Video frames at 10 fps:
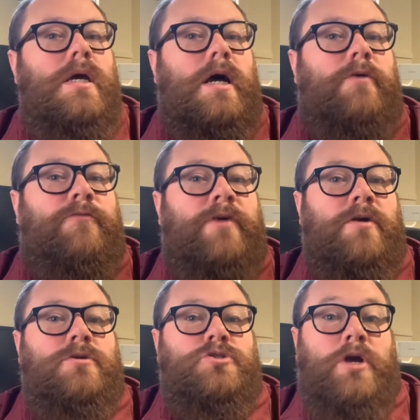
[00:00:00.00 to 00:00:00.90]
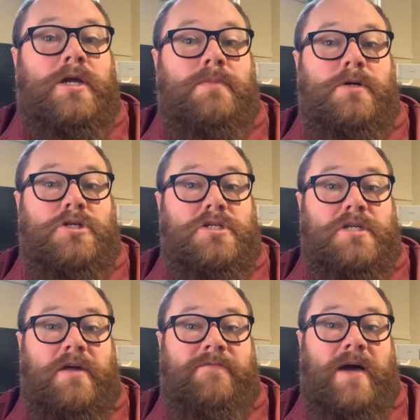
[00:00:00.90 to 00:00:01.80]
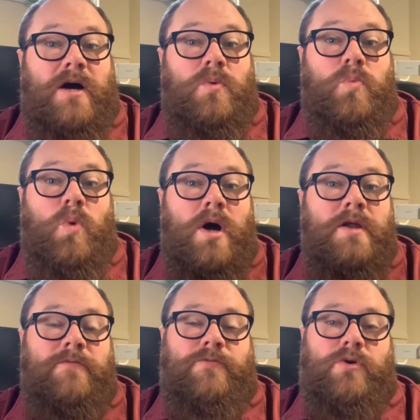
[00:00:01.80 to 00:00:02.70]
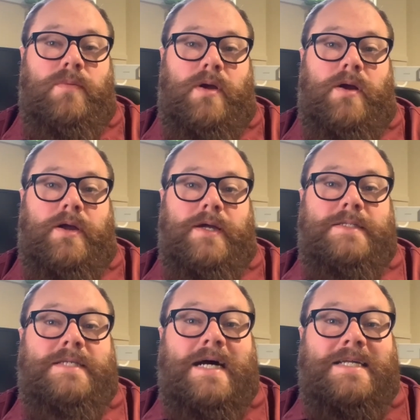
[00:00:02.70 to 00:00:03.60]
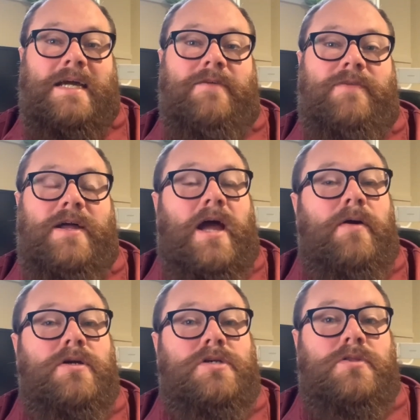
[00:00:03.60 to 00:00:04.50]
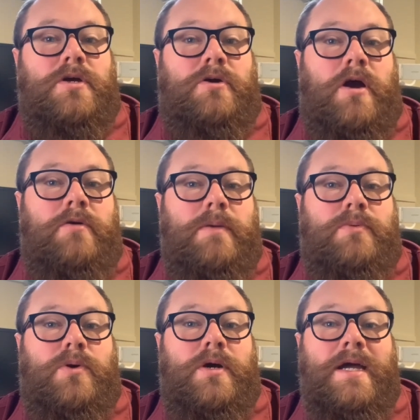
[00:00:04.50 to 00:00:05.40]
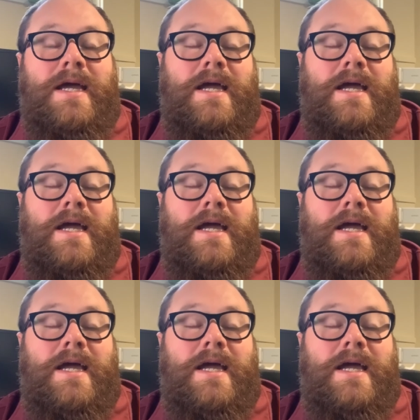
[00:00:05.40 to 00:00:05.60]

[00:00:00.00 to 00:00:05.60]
A Federal Trade Commission study found 1 in 4 Americans identified errors on their credit report,